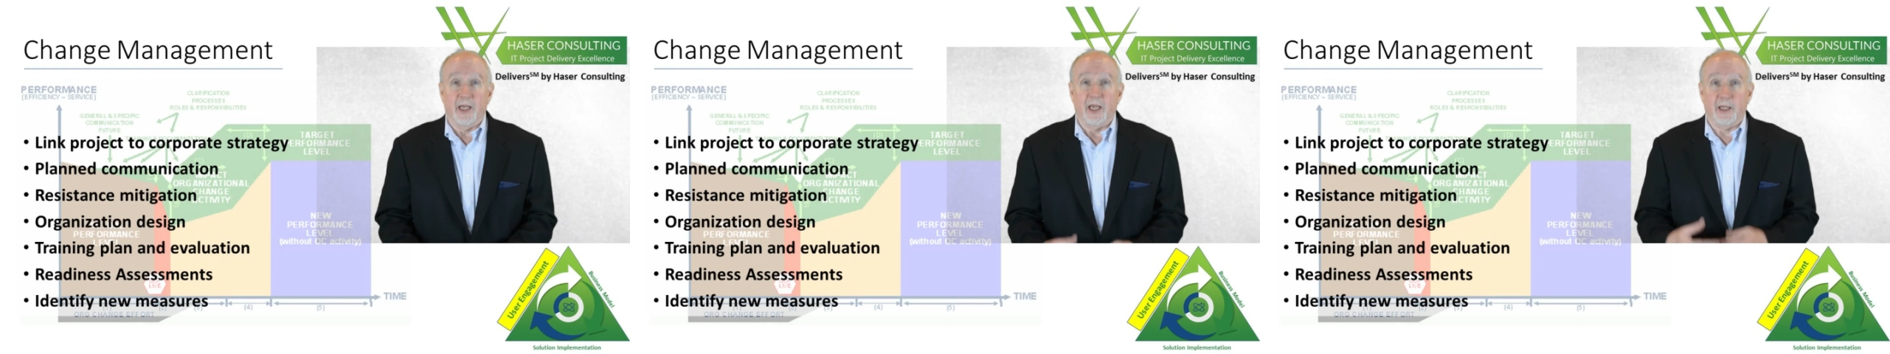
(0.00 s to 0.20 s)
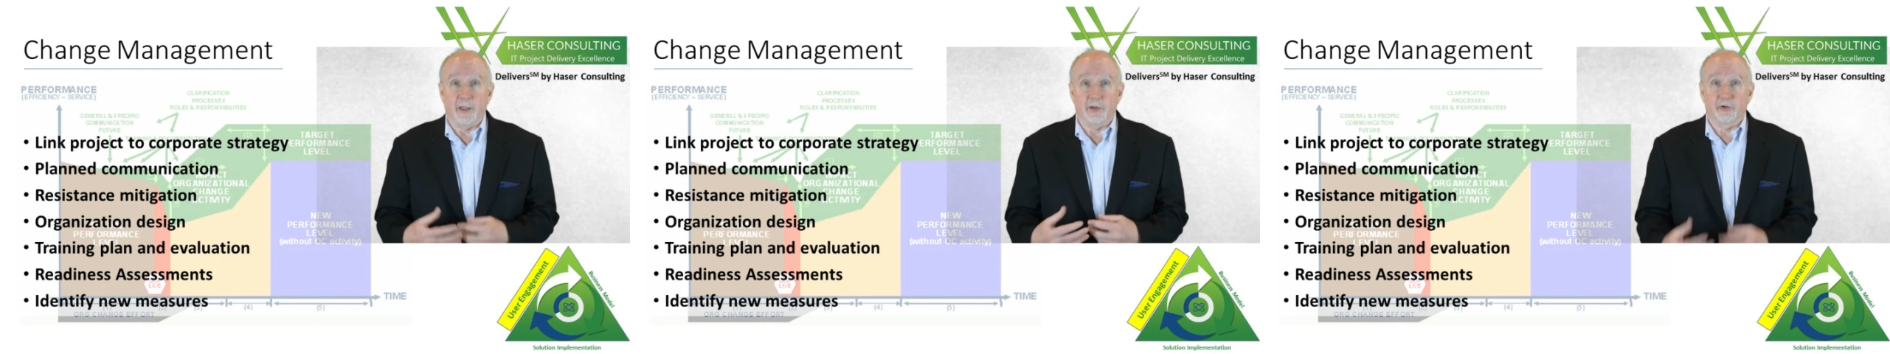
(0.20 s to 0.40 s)

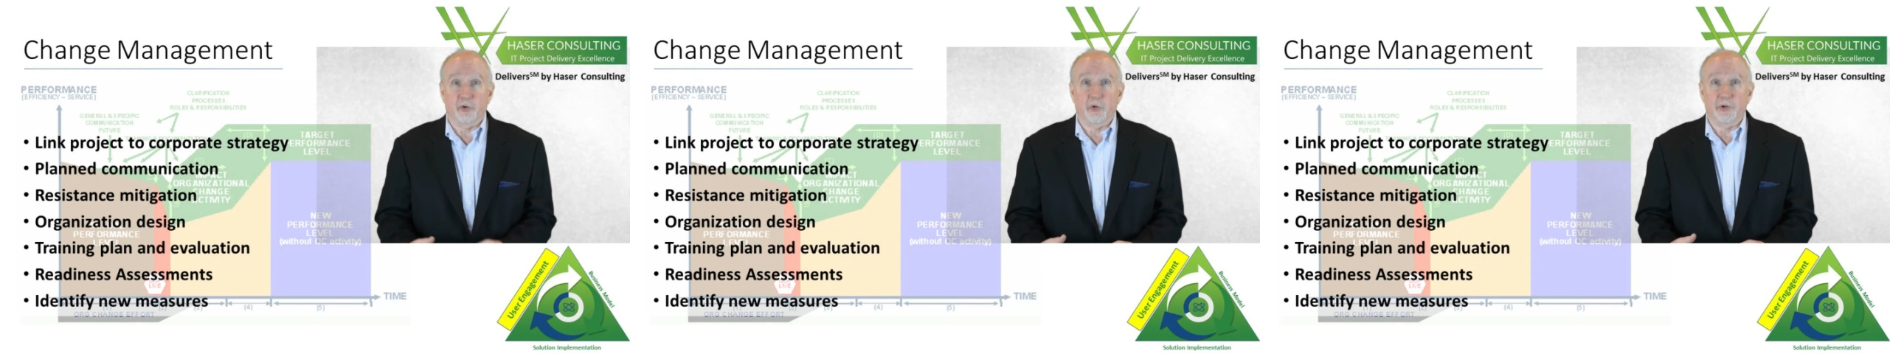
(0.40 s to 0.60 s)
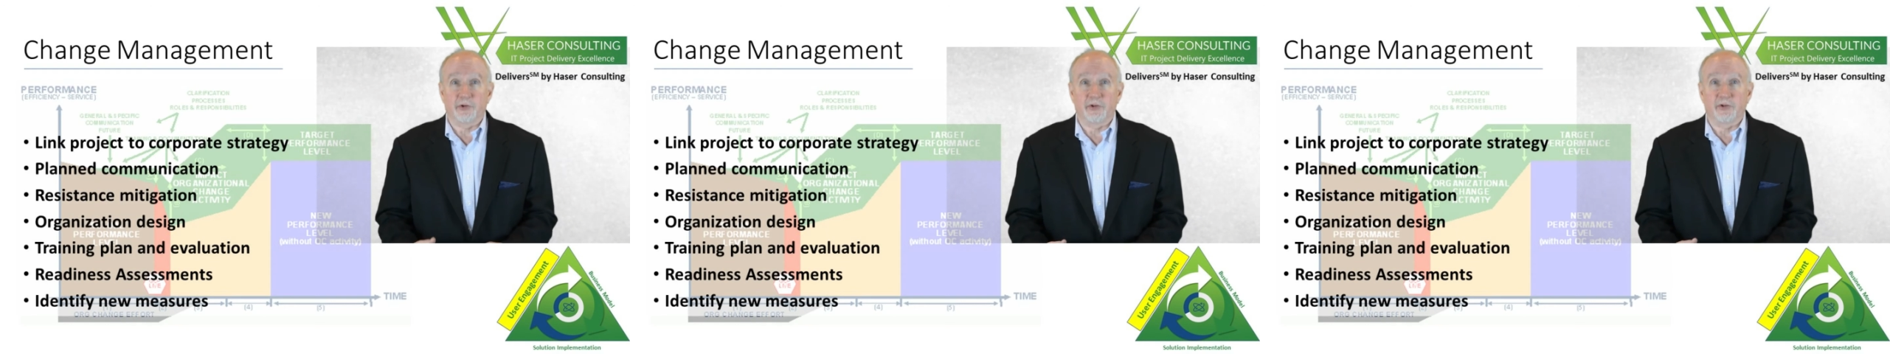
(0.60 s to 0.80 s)
and that
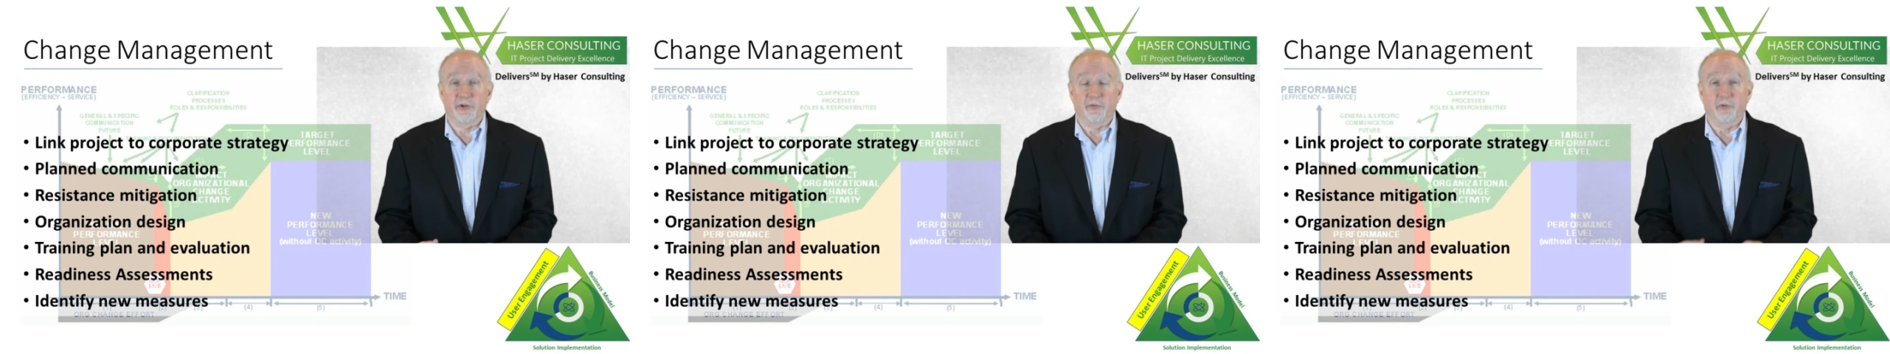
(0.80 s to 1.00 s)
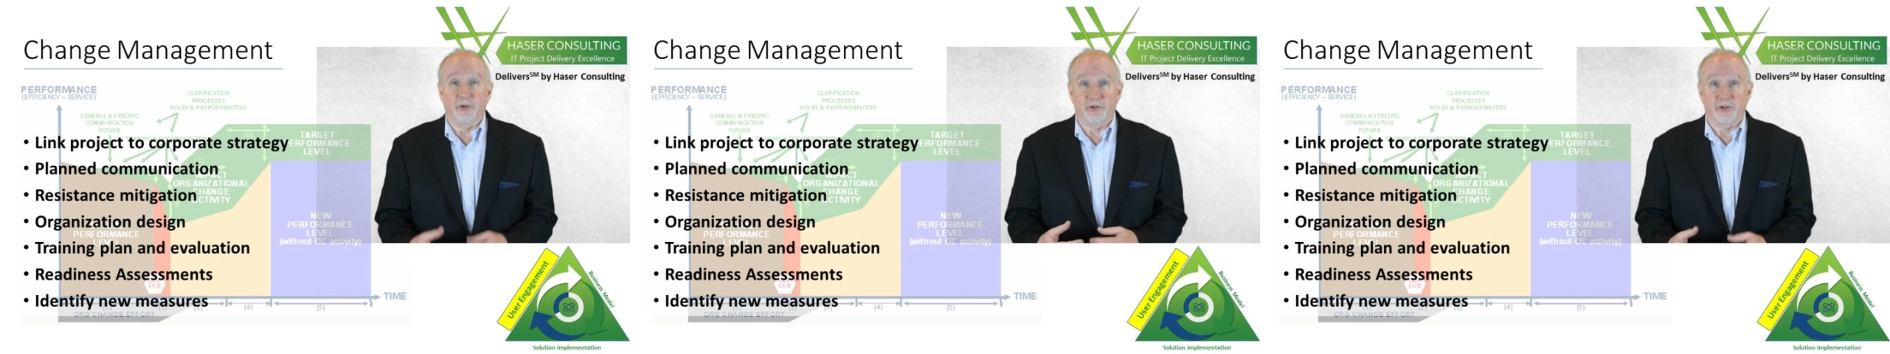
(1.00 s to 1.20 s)
sources
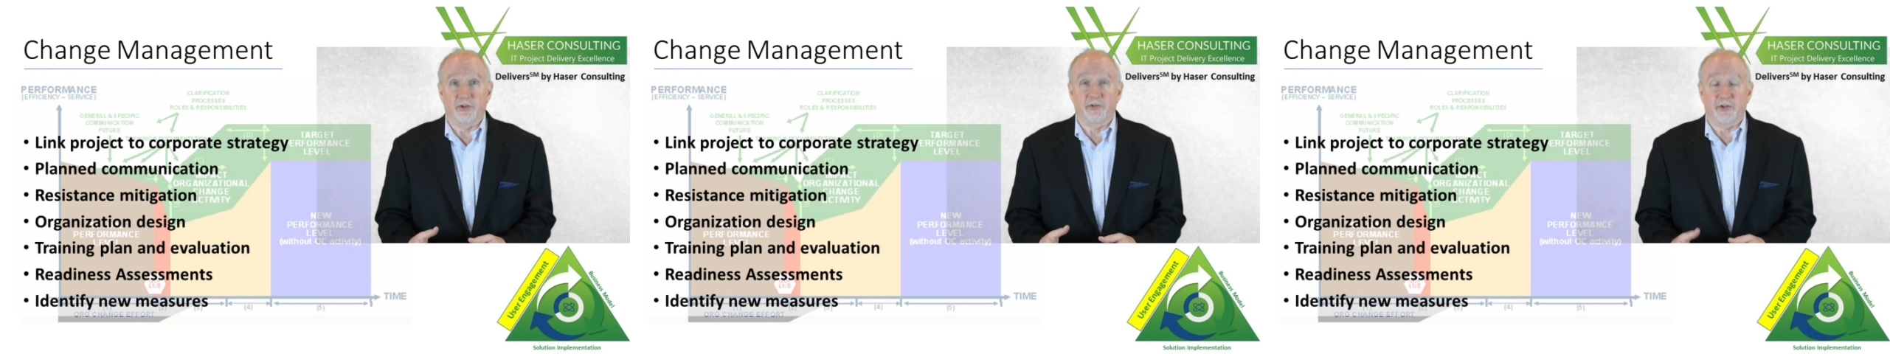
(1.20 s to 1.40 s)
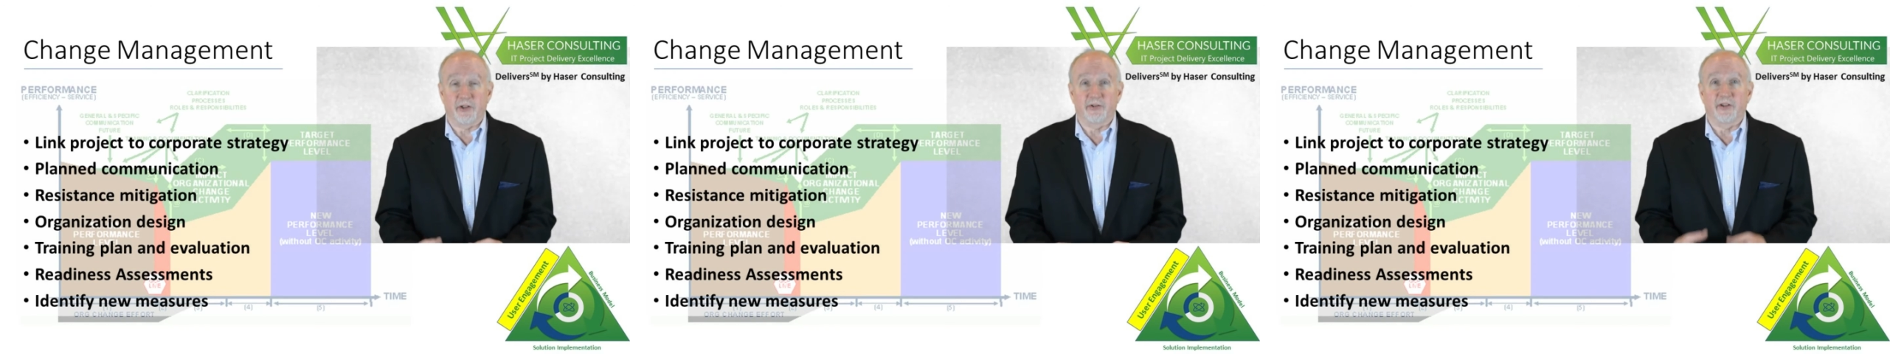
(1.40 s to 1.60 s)
of
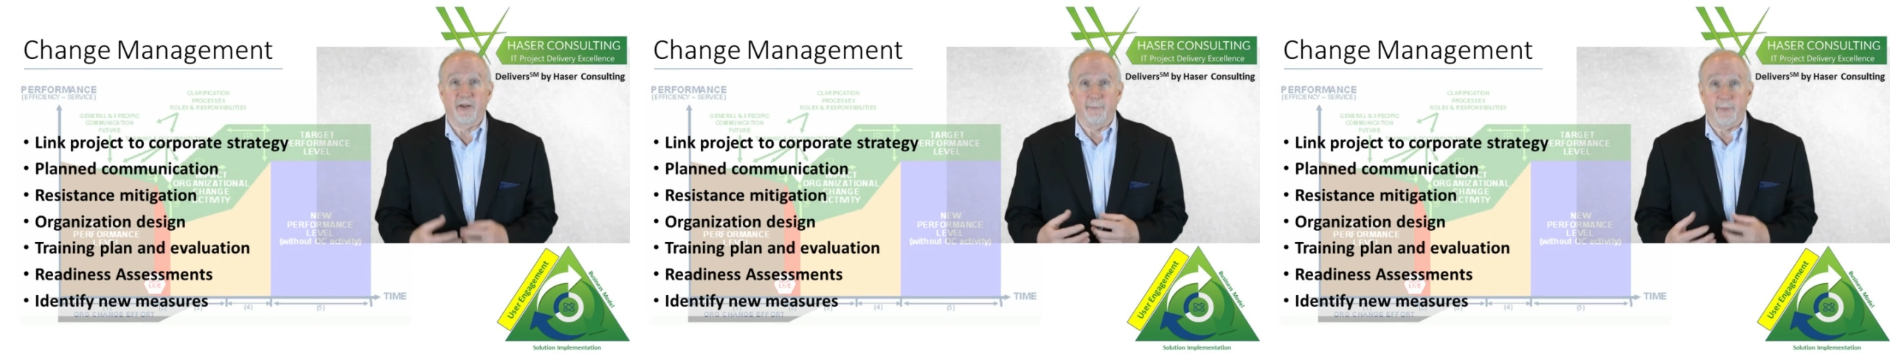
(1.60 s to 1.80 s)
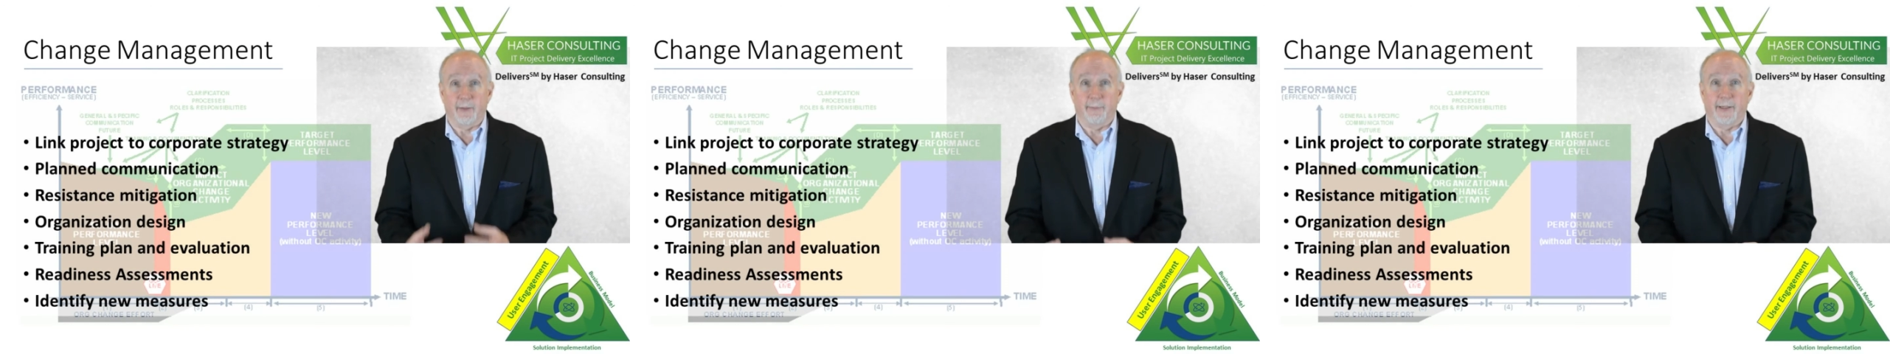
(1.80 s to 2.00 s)
resistance
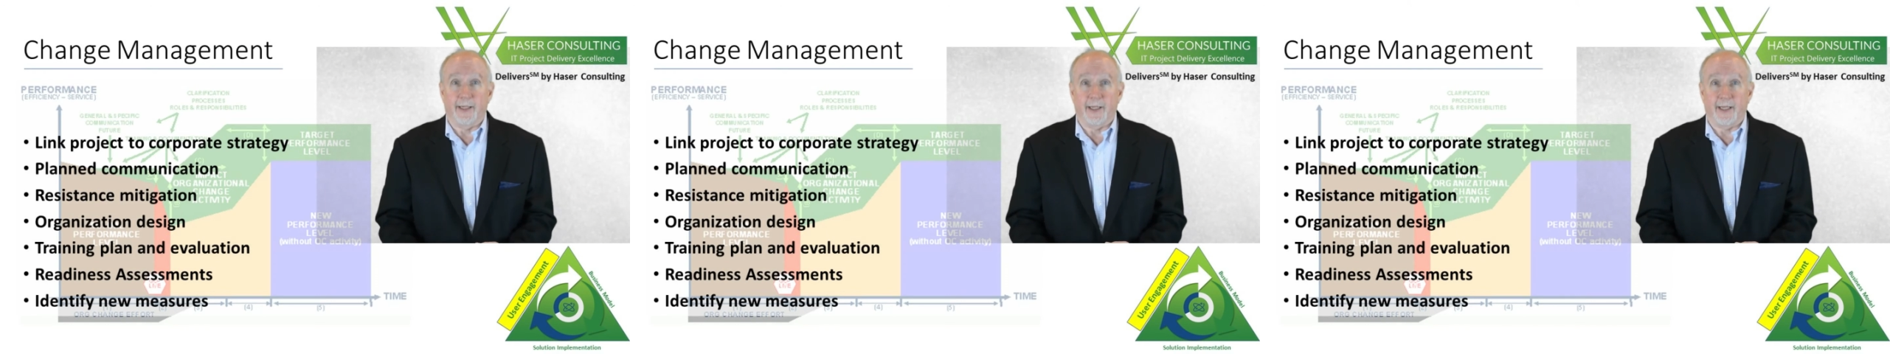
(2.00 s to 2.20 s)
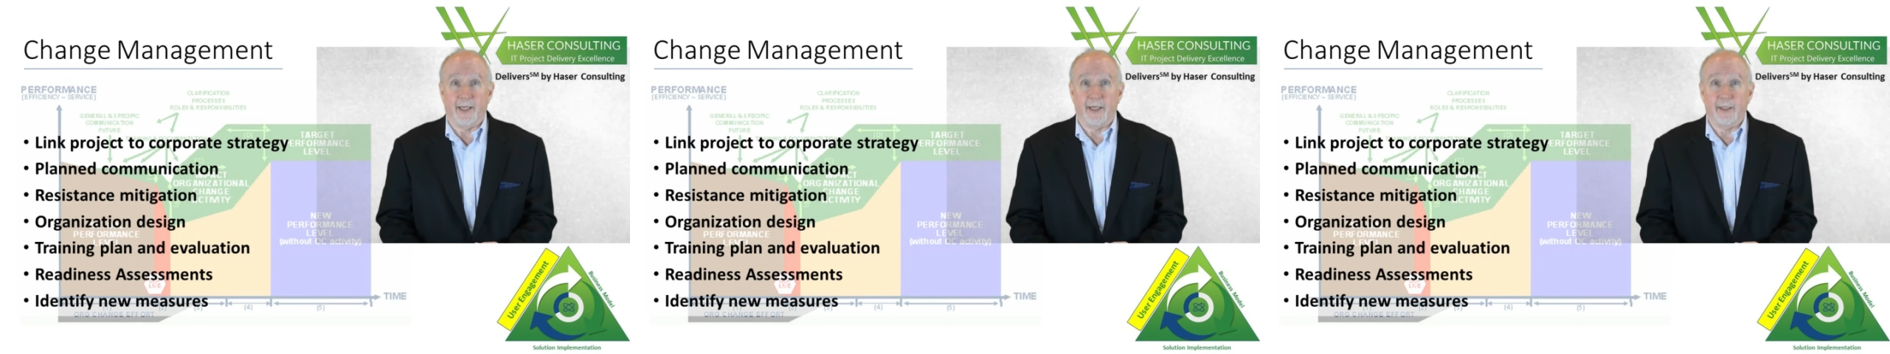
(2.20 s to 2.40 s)
have been
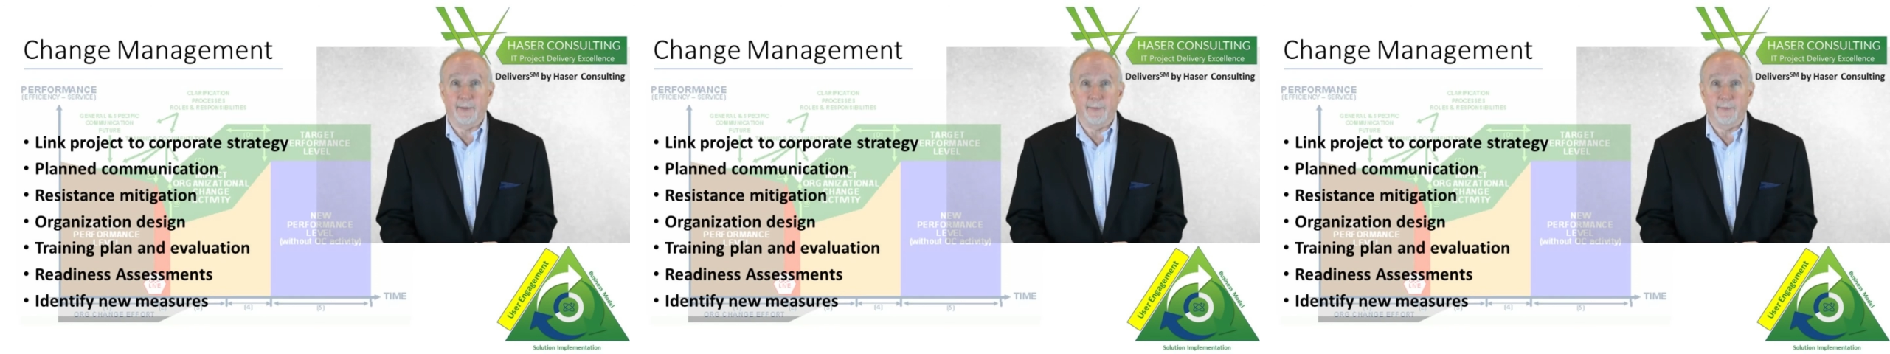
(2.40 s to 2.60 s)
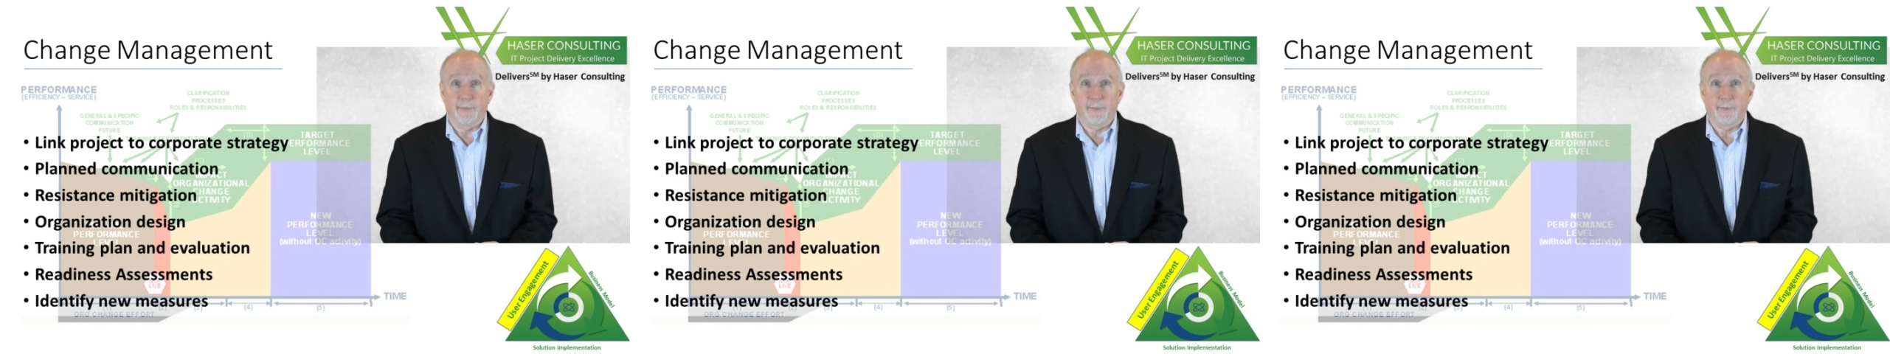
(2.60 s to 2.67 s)
mitigated.